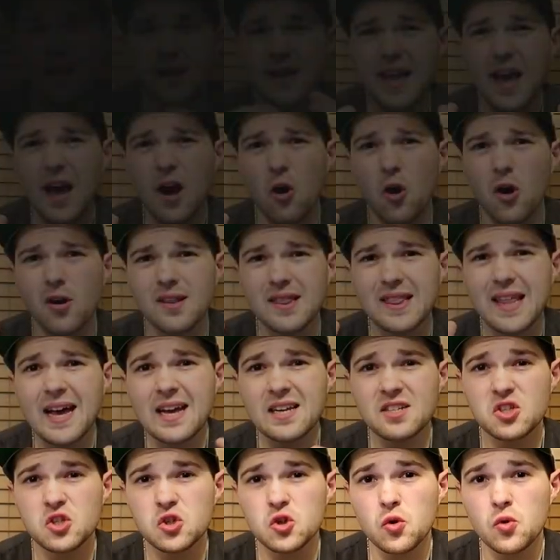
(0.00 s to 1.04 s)
Now, our
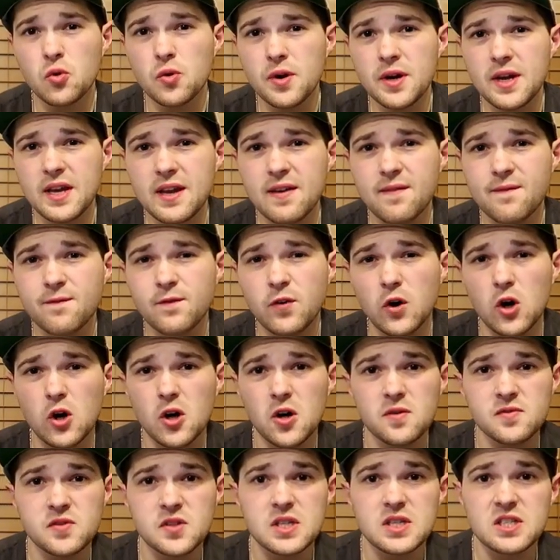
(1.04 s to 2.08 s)
last story
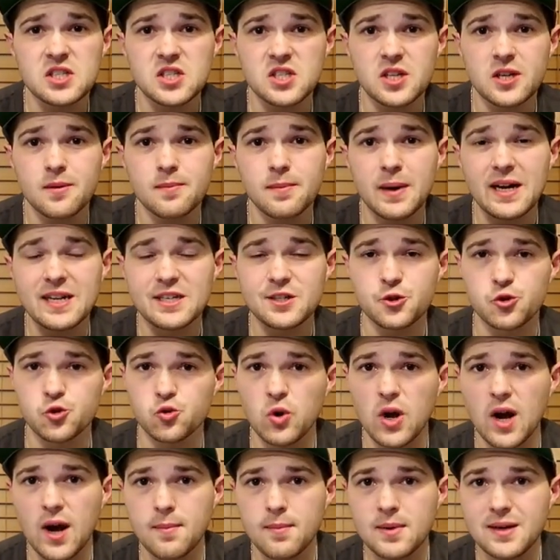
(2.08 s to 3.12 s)
involves some
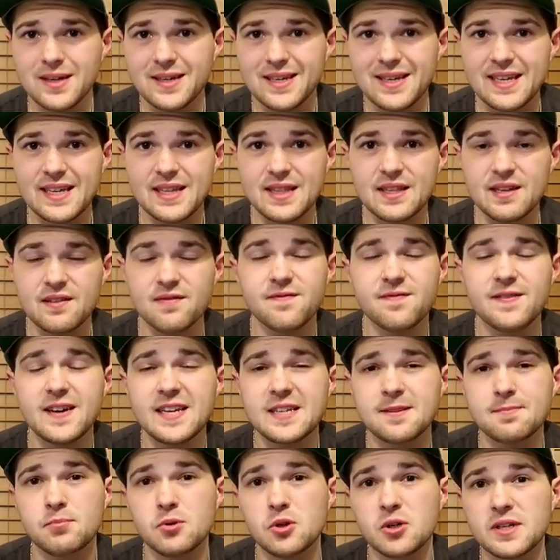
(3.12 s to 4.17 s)
drama in the
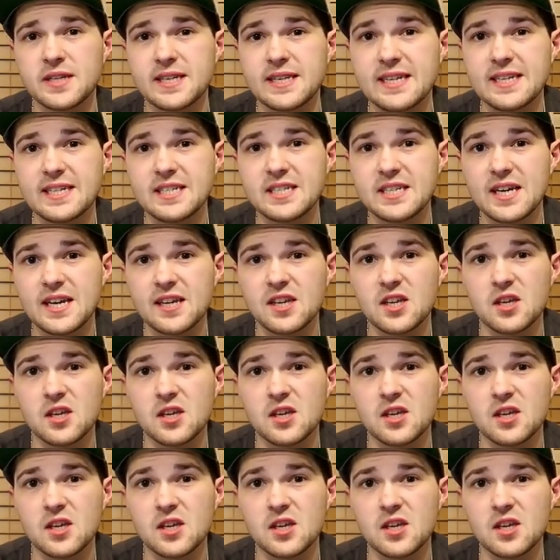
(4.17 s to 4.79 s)
Facebook DJ